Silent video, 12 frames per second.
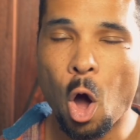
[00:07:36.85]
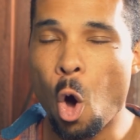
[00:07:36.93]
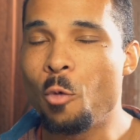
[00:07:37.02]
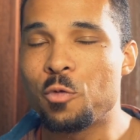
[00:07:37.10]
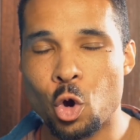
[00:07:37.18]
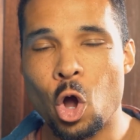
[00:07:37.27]

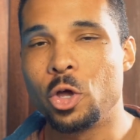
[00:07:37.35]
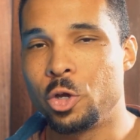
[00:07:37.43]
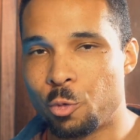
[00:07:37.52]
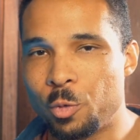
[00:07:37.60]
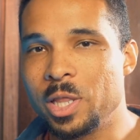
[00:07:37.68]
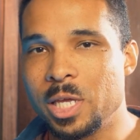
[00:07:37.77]
Overall, you're
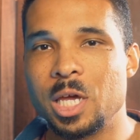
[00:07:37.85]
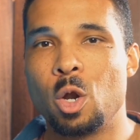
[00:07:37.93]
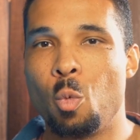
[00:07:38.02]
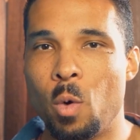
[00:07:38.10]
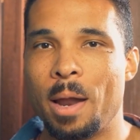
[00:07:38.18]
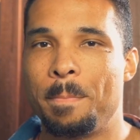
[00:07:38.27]
really going to
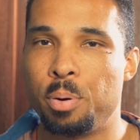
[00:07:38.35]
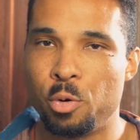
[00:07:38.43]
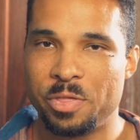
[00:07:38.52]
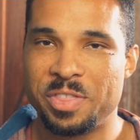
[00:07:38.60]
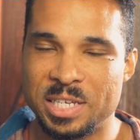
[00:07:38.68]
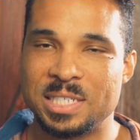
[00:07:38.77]
want to
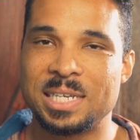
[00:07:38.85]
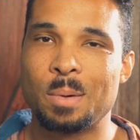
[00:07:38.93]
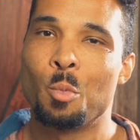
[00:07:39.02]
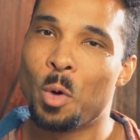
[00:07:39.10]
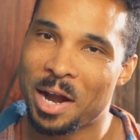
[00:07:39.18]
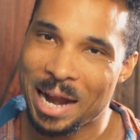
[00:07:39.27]
put this
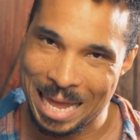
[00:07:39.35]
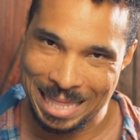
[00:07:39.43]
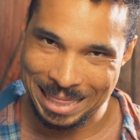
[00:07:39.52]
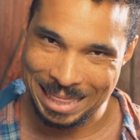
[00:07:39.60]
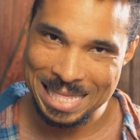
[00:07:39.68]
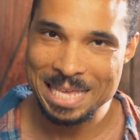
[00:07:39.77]
somewhere
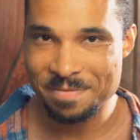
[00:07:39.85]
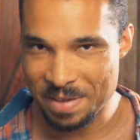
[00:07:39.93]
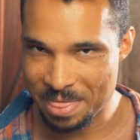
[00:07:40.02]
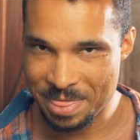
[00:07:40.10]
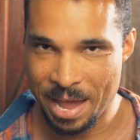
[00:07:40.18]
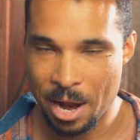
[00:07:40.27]
and leave it
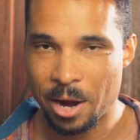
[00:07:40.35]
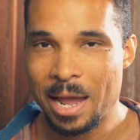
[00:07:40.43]
there.